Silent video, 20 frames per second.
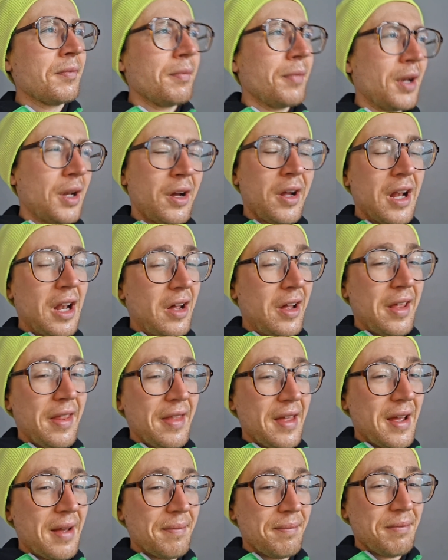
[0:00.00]
But I like
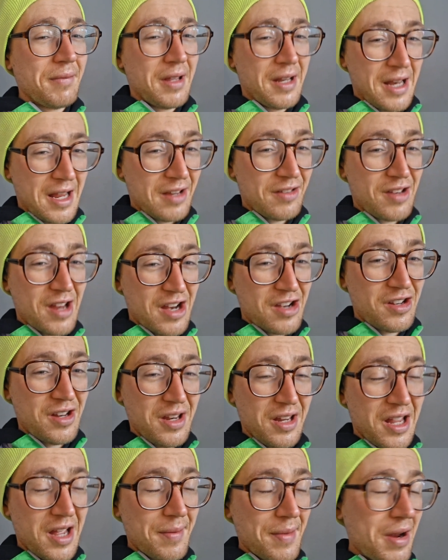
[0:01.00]
that, and that's actually
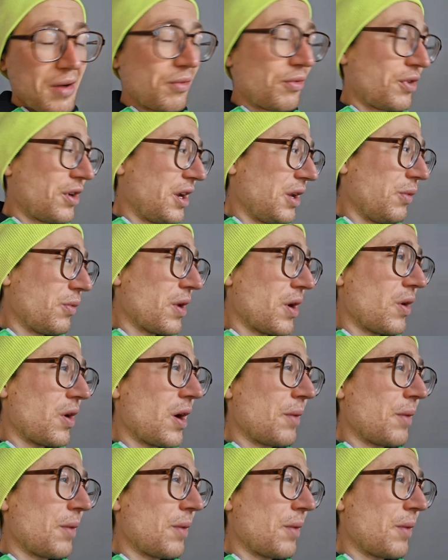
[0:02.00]
come out really well.